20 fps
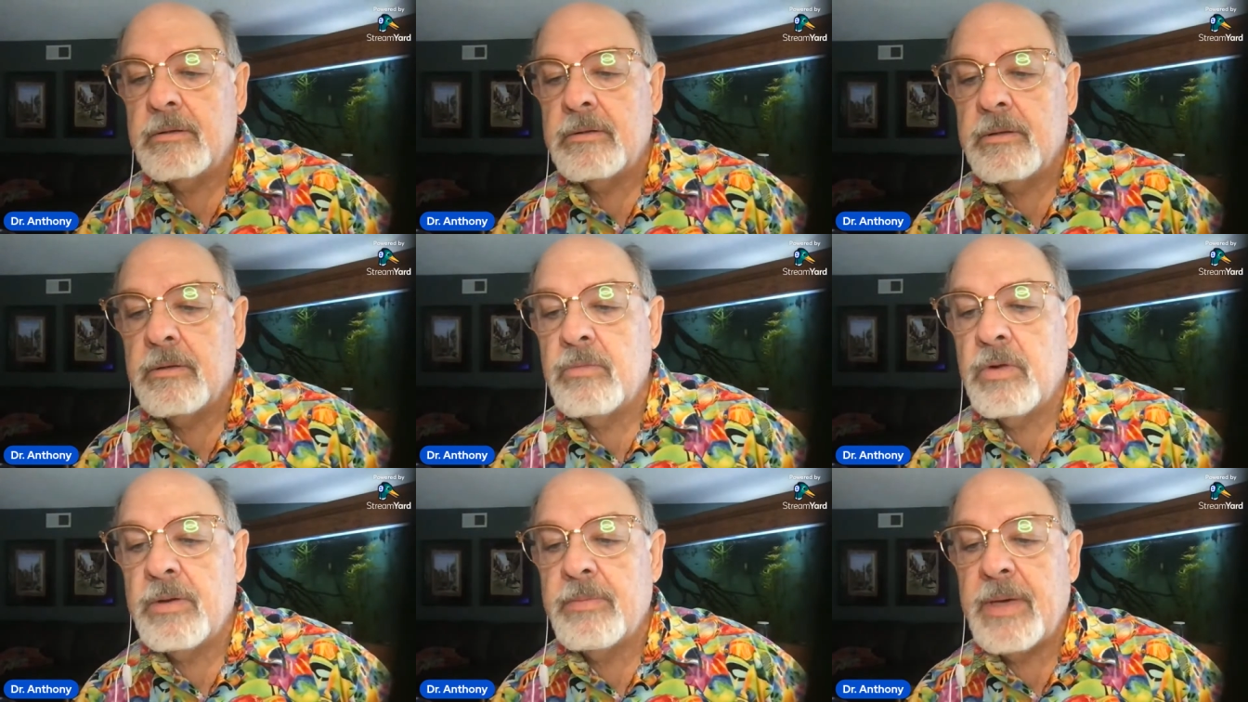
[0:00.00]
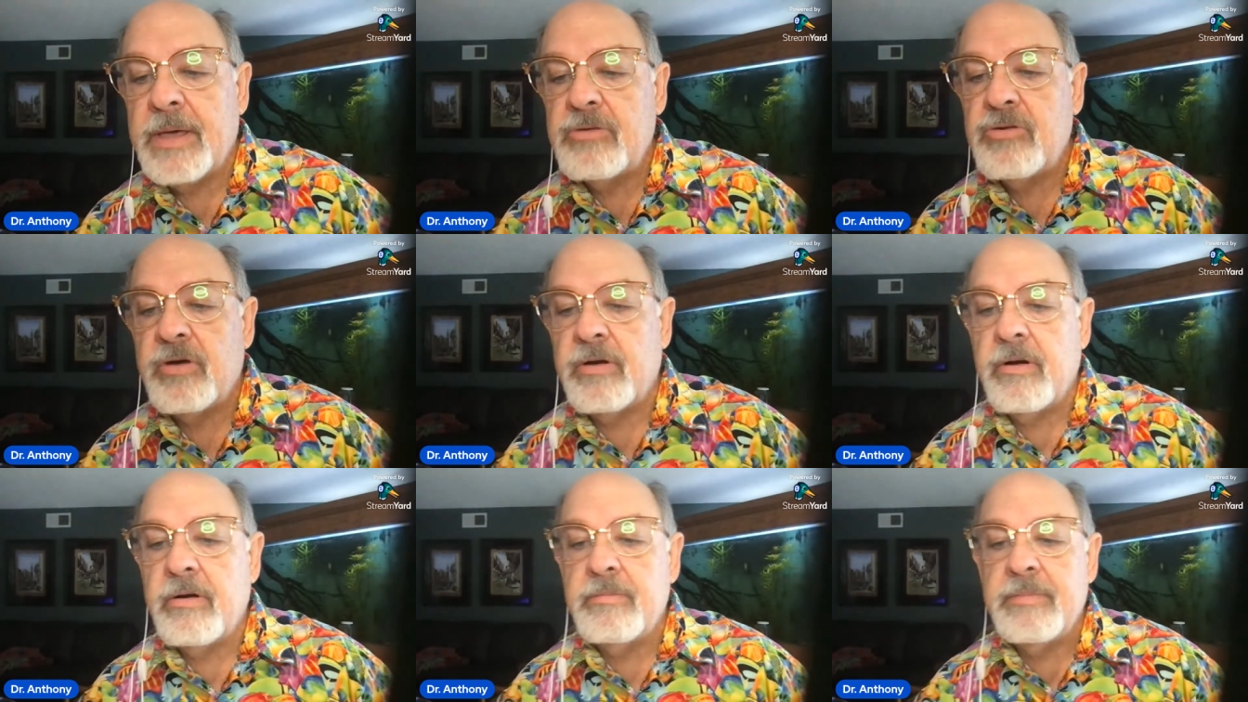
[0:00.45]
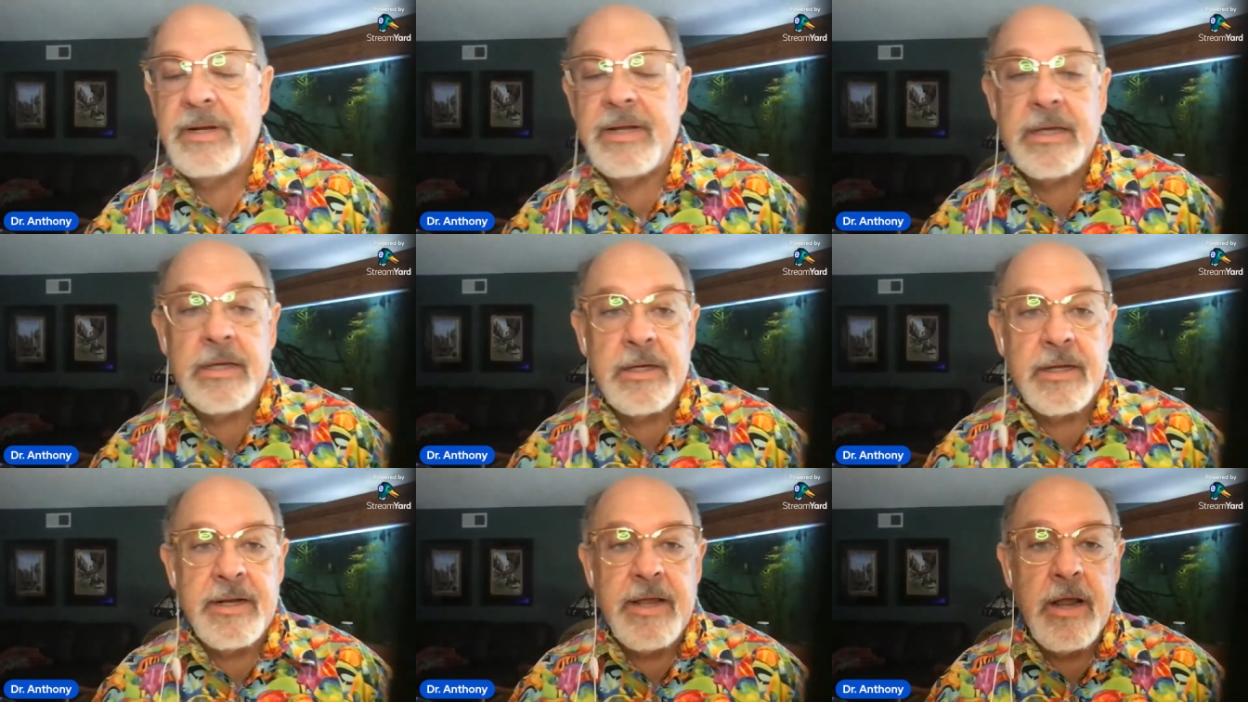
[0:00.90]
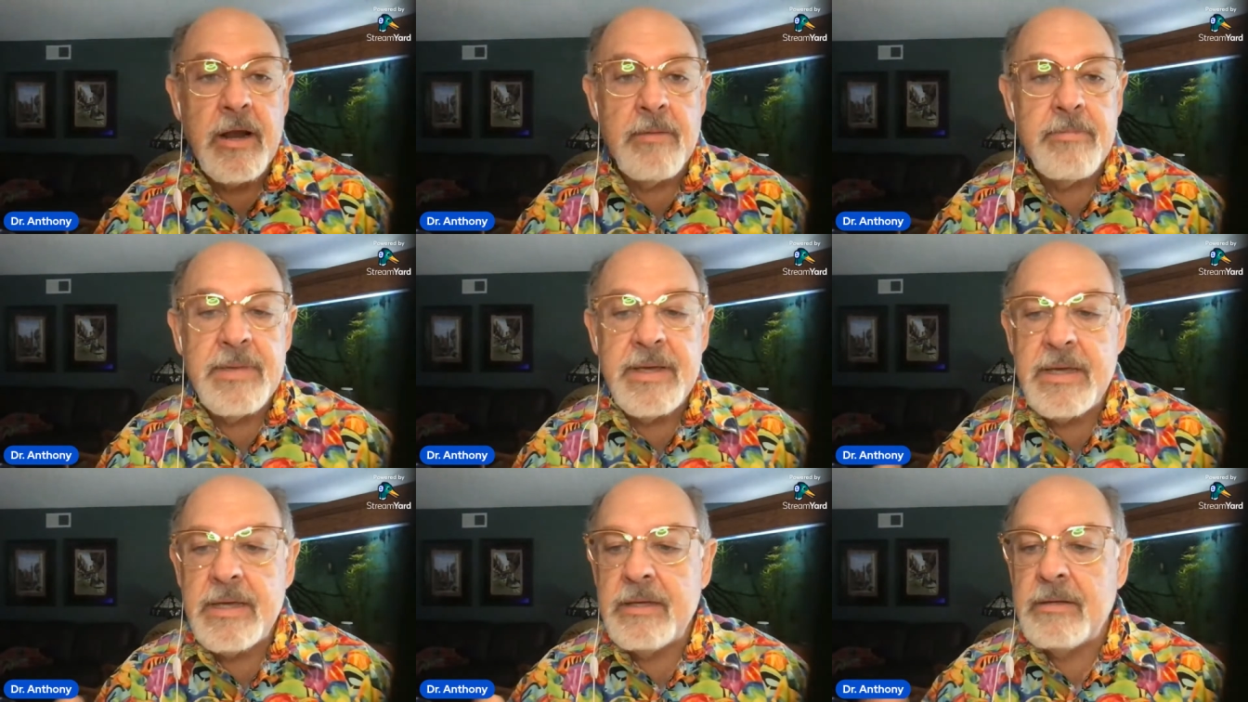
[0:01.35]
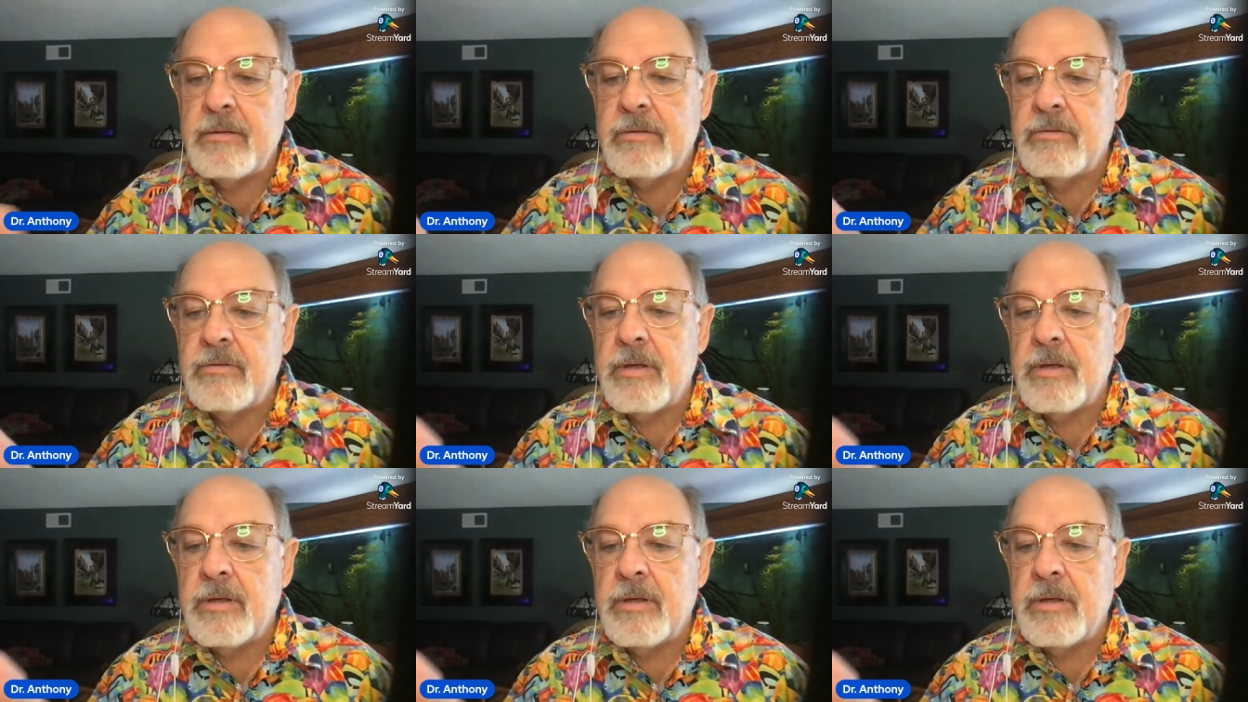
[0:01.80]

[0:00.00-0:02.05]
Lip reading: I want to make sure everybody can hear me.